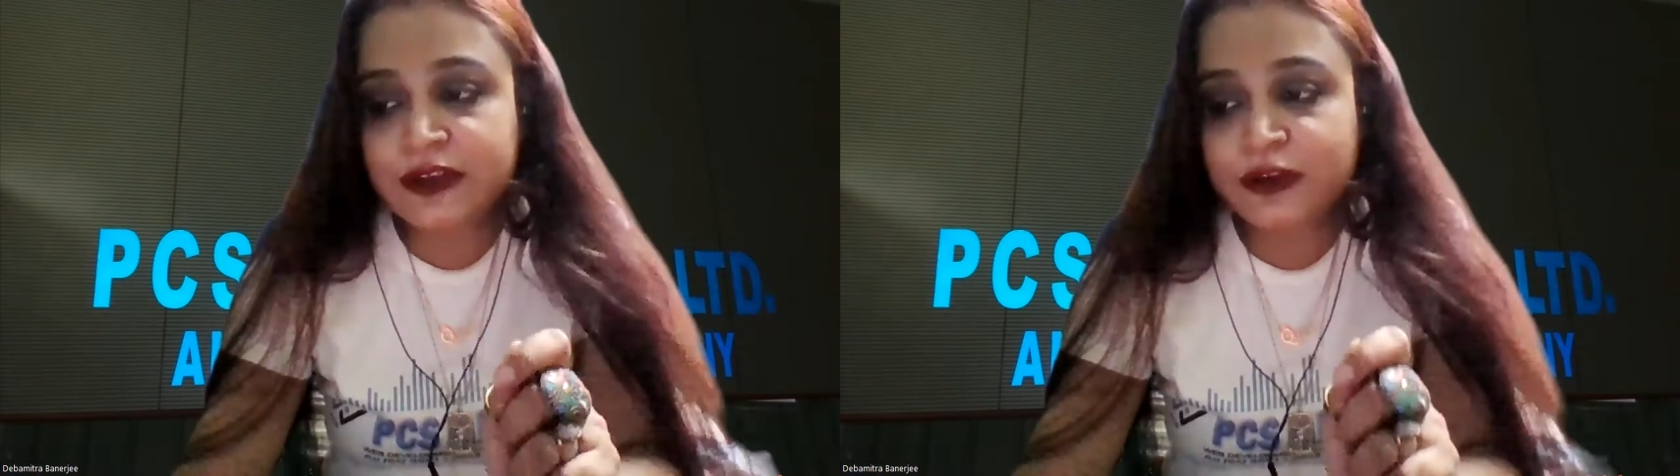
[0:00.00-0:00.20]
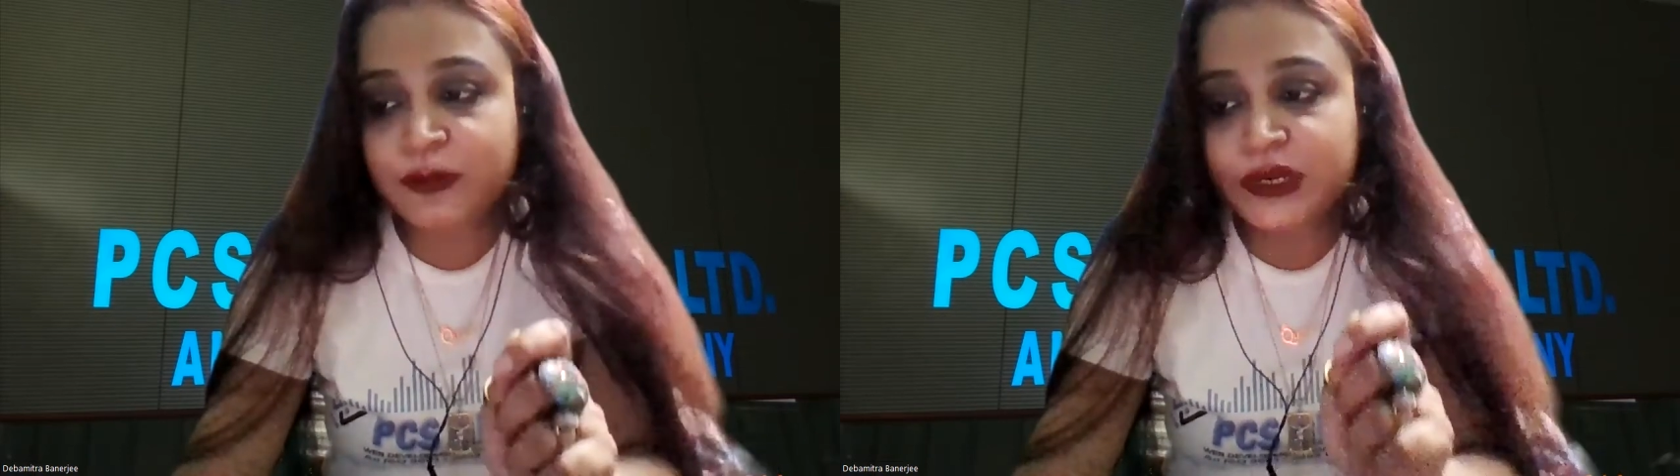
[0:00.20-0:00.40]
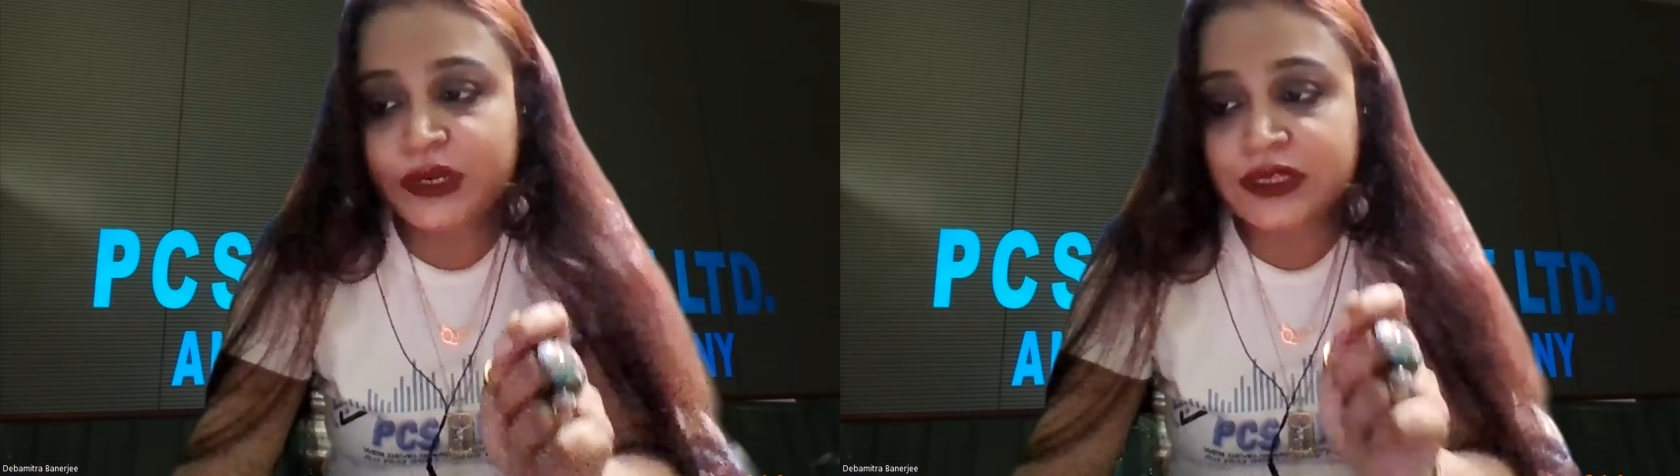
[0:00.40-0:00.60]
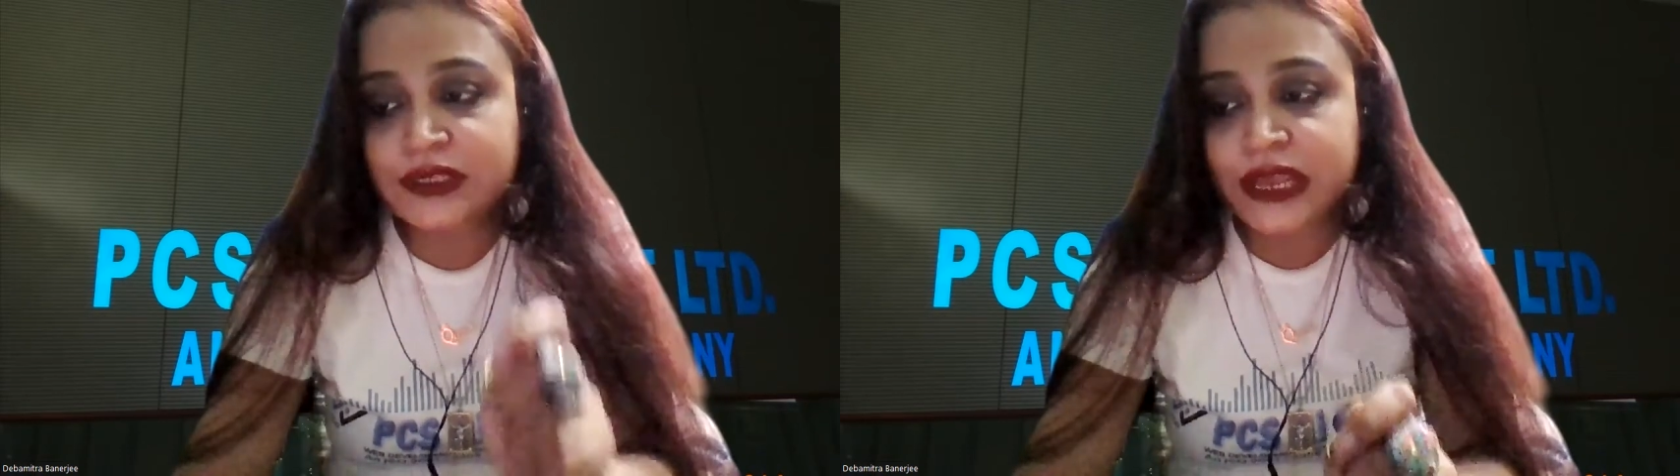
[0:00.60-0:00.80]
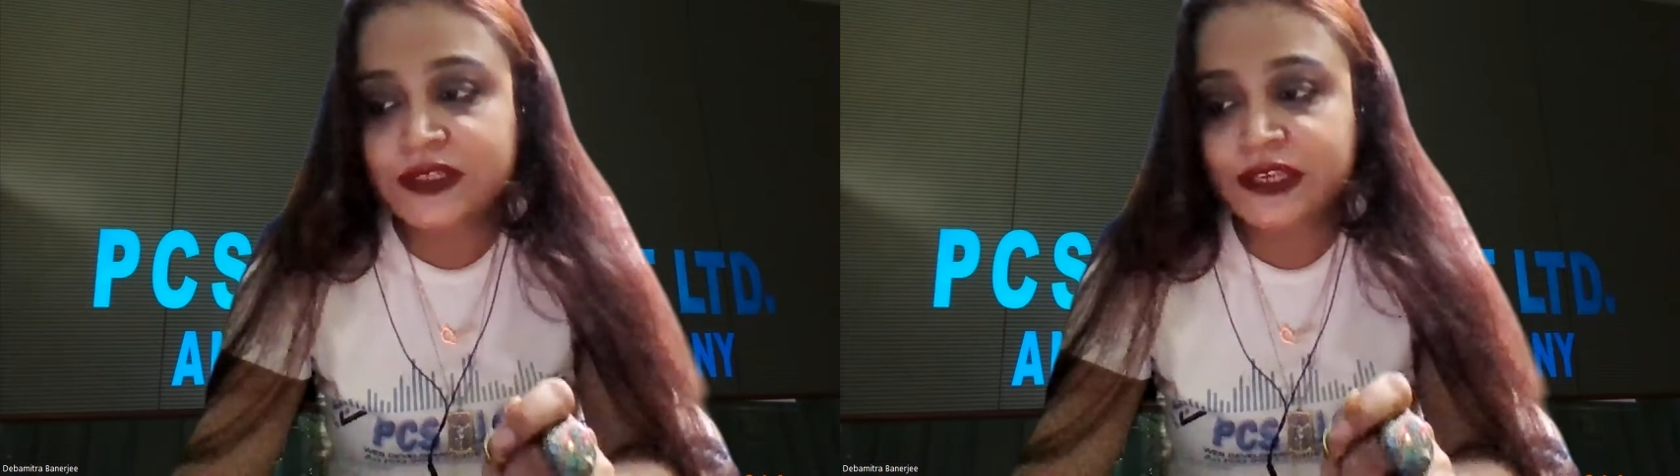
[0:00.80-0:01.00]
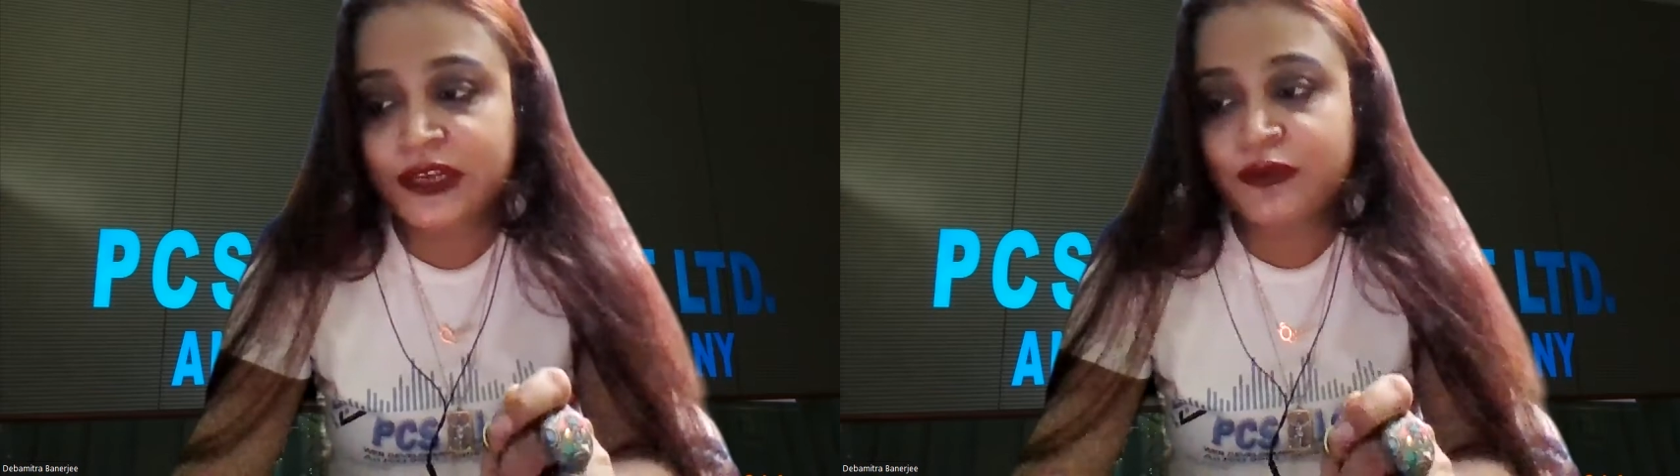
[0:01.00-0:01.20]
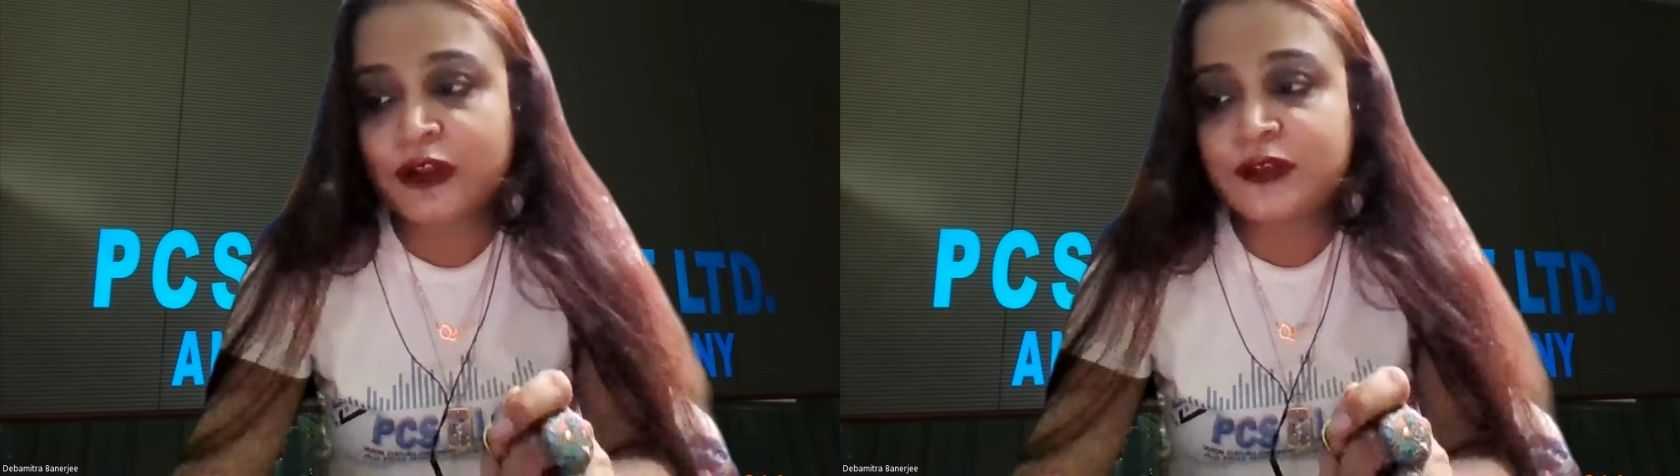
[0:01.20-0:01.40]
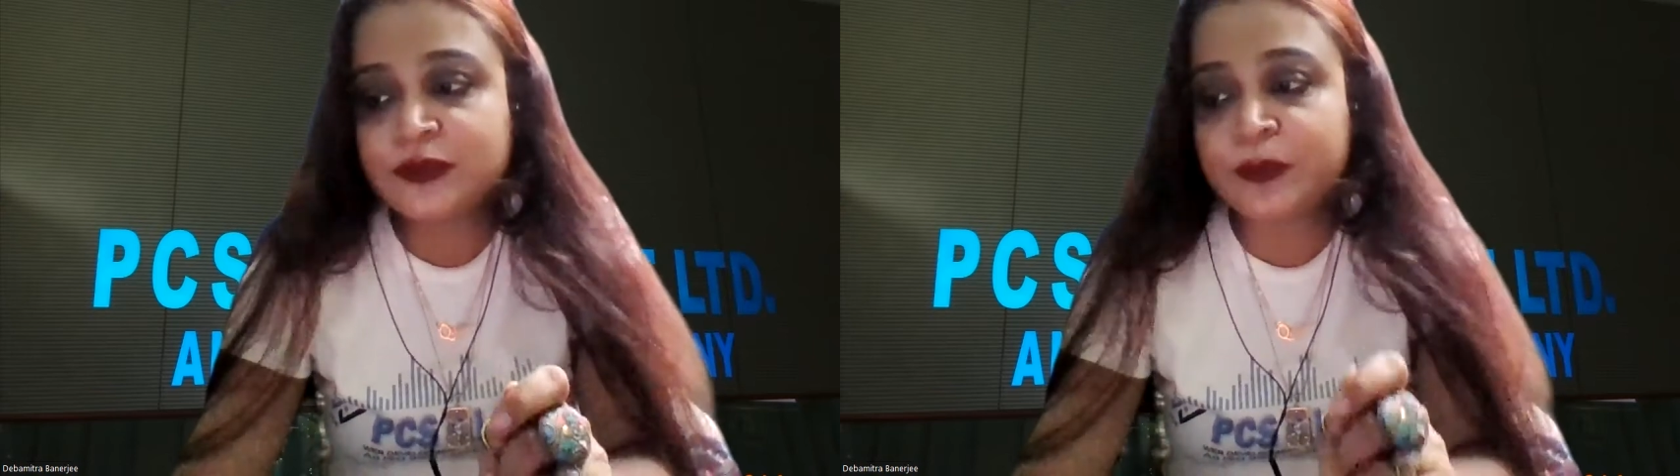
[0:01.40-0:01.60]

of data science involves